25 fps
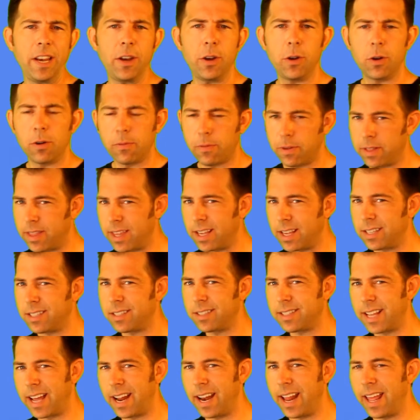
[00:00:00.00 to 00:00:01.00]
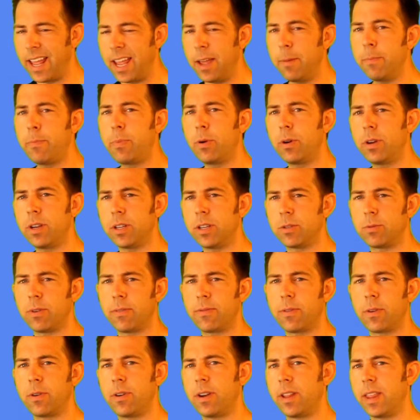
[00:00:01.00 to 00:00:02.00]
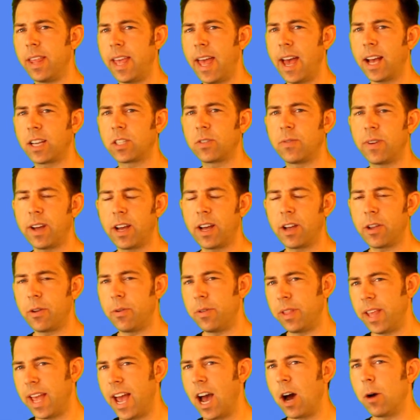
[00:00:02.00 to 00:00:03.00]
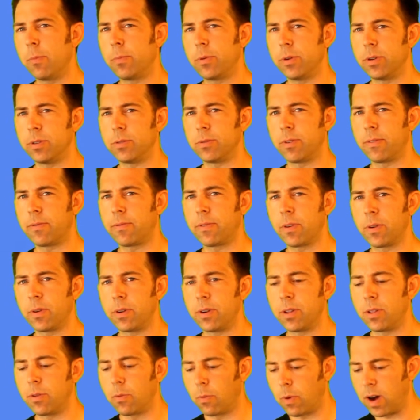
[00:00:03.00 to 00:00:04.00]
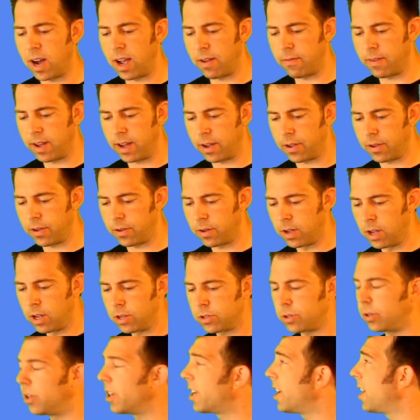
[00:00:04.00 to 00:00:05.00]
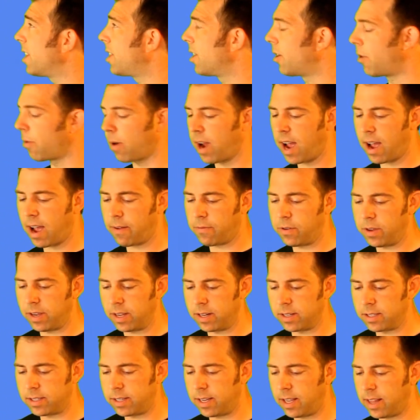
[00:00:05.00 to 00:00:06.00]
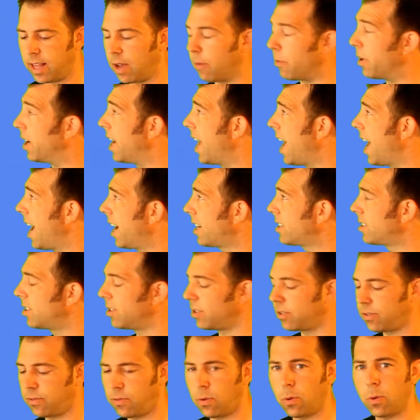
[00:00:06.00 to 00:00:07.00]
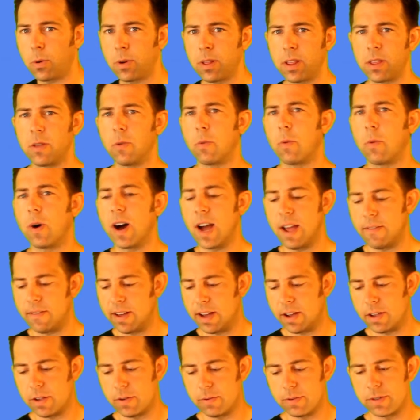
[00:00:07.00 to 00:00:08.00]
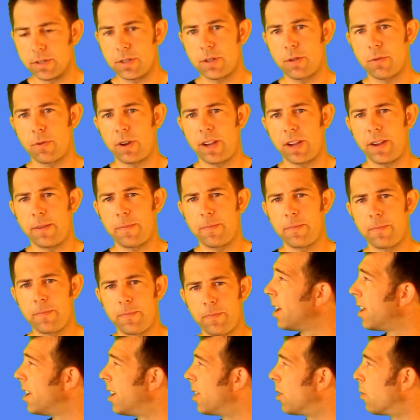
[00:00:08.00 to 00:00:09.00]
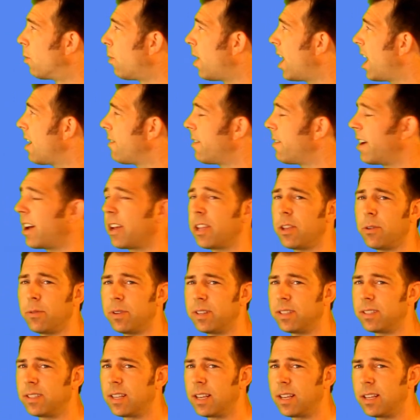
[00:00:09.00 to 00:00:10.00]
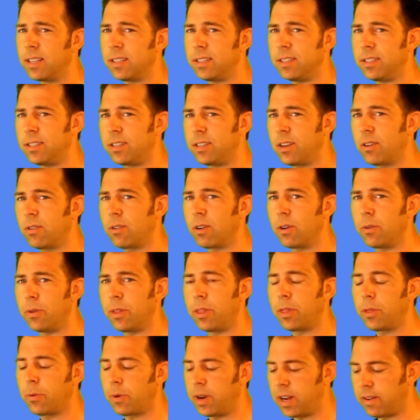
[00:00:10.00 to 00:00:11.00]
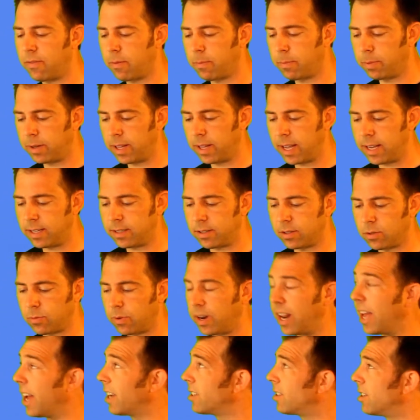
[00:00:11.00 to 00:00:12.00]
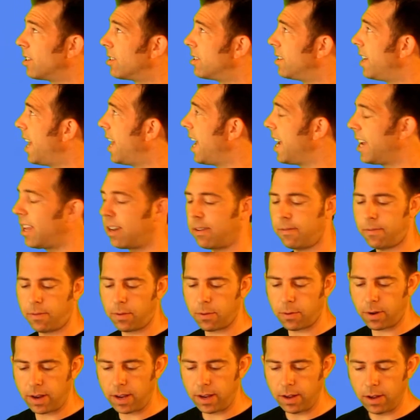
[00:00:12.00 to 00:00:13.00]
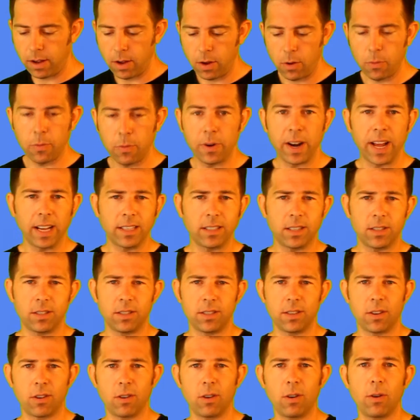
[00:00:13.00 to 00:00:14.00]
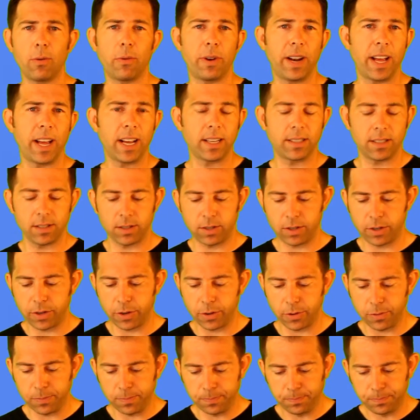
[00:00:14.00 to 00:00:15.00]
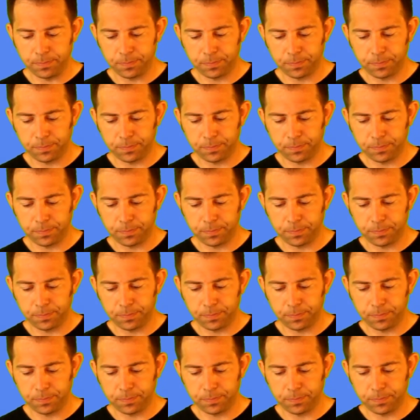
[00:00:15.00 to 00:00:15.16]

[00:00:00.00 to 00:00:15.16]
need to know for this is that input is referring to the x value and the output is referring to the y value. So looking at the graph, you can see that when x is 4, that the y value is 3. Now the y value is 0 in three different places, when x is negative 3, when x is 0, and when x is 2.